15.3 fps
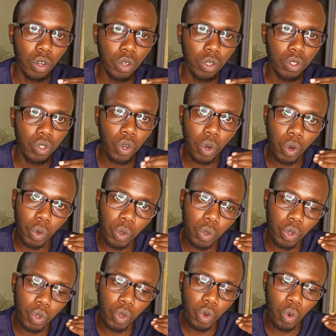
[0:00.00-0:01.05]
So
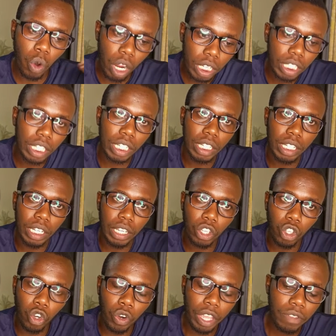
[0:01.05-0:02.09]
you want,
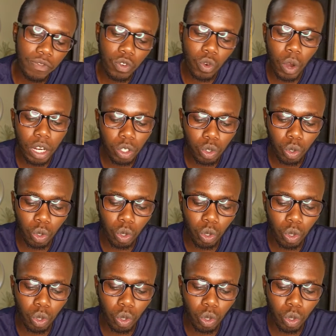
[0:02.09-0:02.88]
if you want to